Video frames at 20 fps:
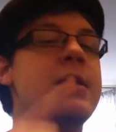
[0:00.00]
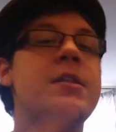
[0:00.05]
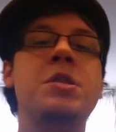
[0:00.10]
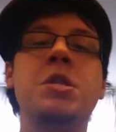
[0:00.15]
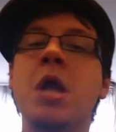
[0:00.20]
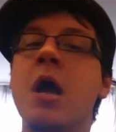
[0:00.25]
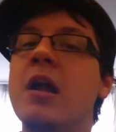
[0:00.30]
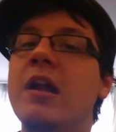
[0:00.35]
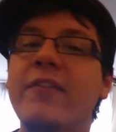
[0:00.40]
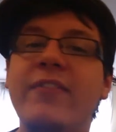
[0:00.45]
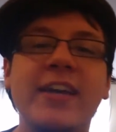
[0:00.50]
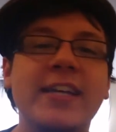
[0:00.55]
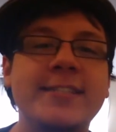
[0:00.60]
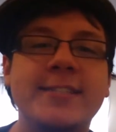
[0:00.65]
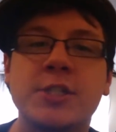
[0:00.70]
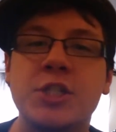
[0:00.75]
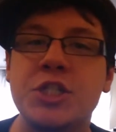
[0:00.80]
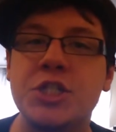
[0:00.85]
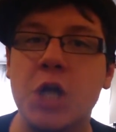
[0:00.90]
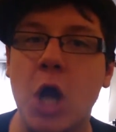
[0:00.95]
none of
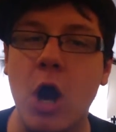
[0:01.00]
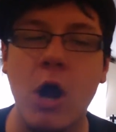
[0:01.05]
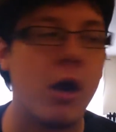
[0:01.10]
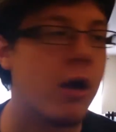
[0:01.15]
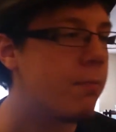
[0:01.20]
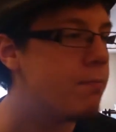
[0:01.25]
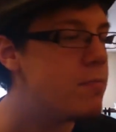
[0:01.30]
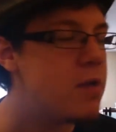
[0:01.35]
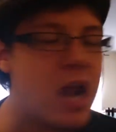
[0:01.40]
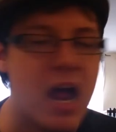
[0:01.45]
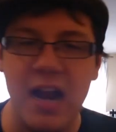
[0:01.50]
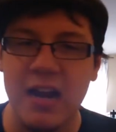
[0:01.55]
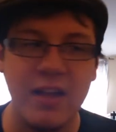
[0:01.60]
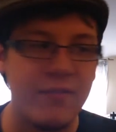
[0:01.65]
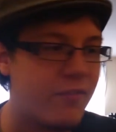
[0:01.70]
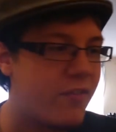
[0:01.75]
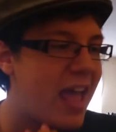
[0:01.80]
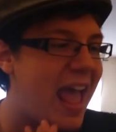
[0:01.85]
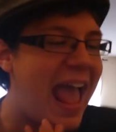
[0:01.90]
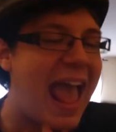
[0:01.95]
his charm,
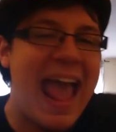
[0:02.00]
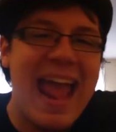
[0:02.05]
none of